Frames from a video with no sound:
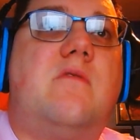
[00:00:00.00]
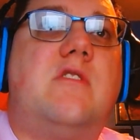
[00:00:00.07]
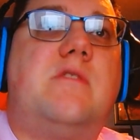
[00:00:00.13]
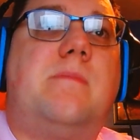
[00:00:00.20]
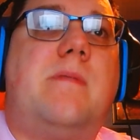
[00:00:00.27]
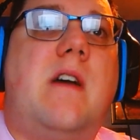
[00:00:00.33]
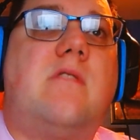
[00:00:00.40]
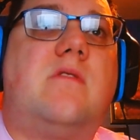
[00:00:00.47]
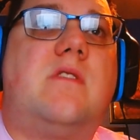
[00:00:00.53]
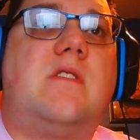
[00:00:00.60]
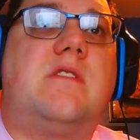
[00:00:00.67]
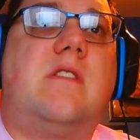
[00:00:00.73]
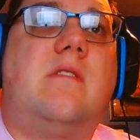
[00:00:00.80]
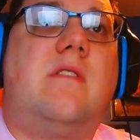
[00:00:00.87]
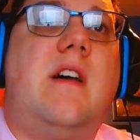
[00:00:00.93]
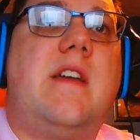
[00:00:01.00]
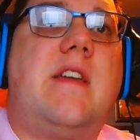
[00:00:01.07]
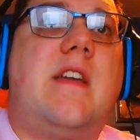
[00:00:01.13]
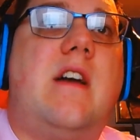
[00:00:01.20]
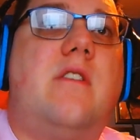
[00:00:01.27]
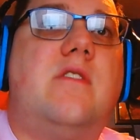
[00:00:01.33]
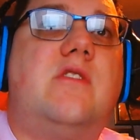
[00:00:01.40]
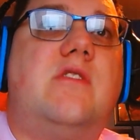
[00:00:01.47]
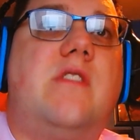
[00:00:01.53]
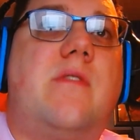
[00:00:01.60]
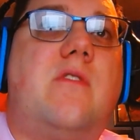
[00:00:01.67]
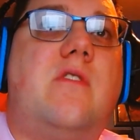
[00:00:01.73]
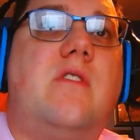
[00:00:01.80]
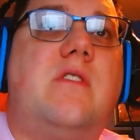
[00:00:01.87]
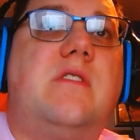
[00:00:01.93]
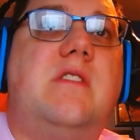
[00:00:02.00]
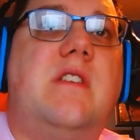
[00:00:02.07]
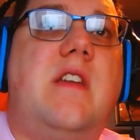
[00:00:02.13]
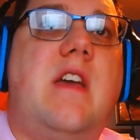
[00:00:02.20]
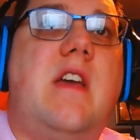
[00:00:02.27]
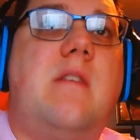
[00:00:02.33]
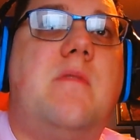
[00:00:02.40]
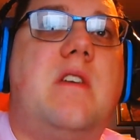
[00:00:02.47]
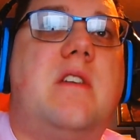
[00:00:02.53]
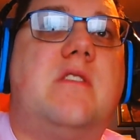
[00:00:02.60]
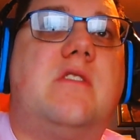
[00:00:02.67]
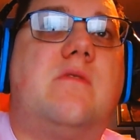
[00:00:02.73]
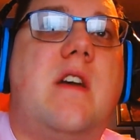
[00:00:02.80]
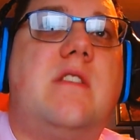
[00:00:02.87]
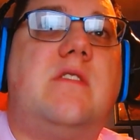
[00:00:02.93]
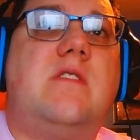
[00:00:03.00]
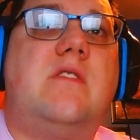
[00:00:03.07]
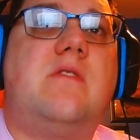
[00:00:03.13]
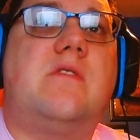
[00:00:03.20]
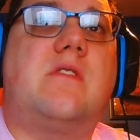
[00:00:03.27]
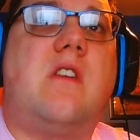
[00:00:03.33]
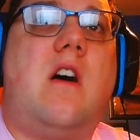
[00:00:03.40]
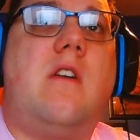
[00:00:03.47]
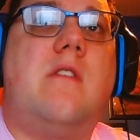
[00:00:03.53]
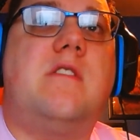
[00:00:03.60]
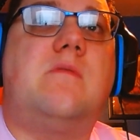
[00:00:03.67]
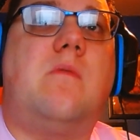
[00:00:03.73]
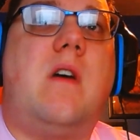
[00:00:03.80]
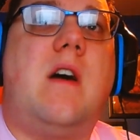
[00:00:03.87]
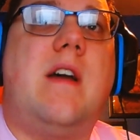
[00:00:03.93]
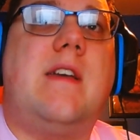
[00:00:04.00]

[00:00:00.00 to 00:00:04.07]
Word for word: which Patrick doesn't like how the chef cooks it and begins ranting to his colleagues why